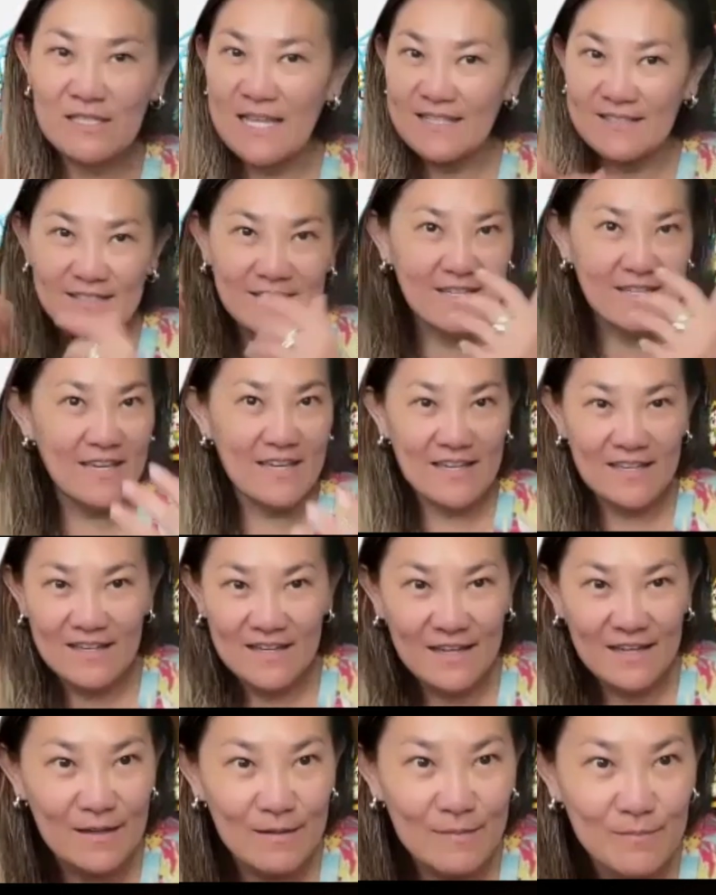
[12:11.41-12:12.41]
let's say
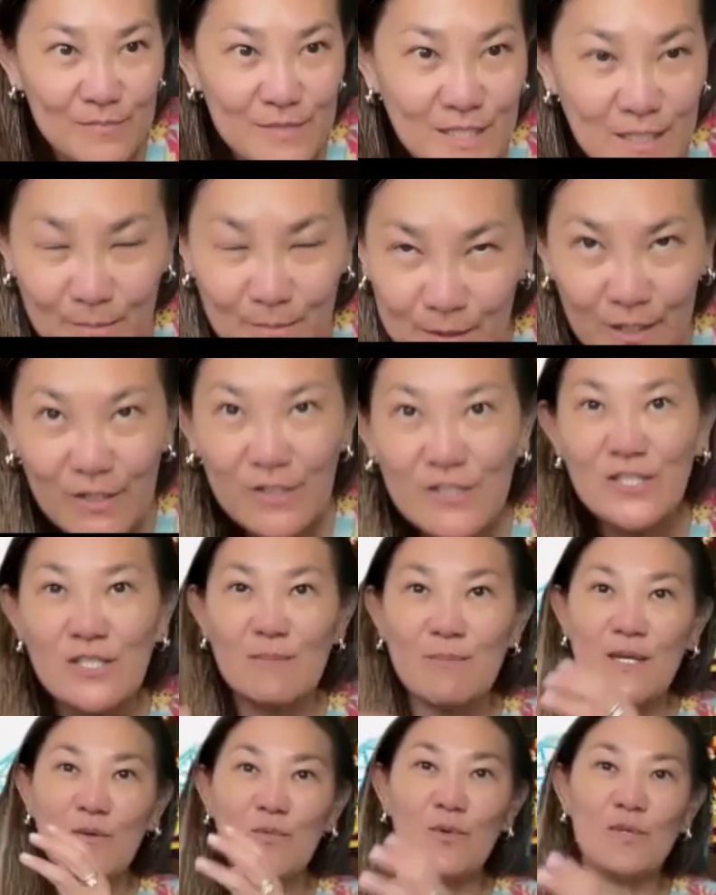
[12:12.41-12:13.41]

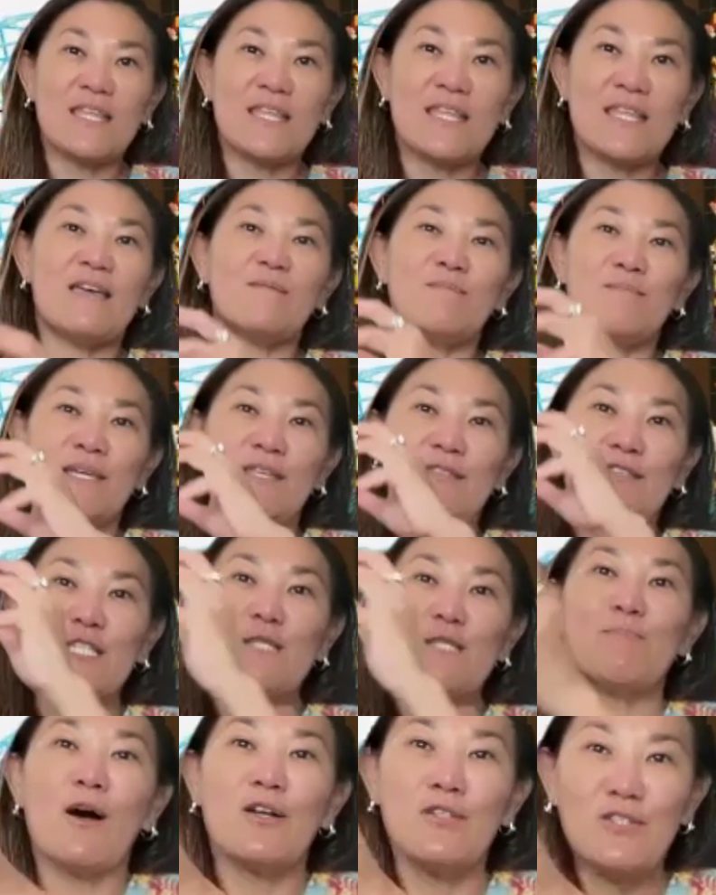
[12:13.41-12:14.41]
Smer would then be the
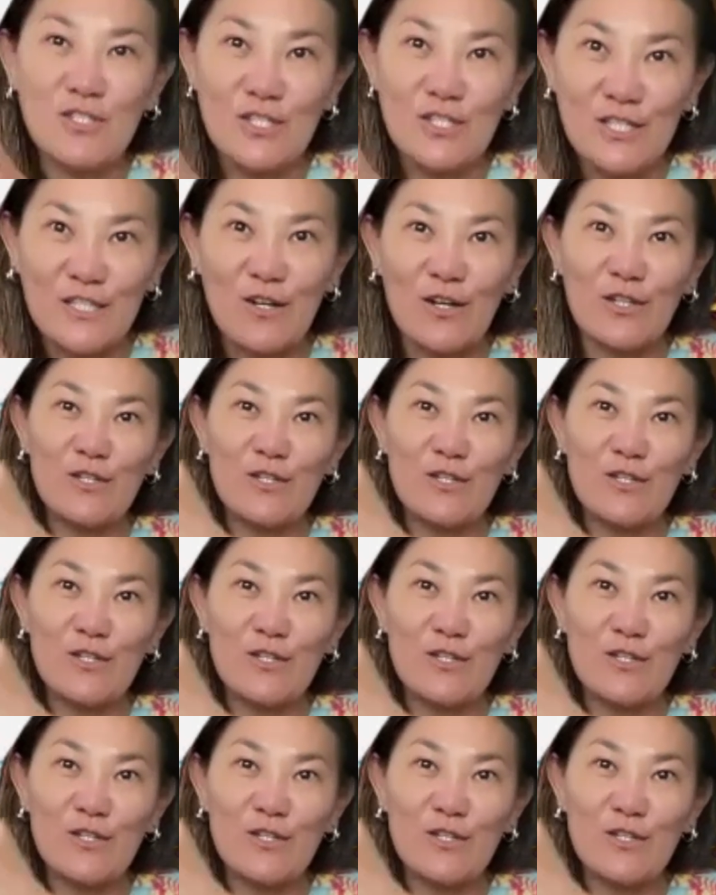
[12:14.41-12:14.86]
sponsor or the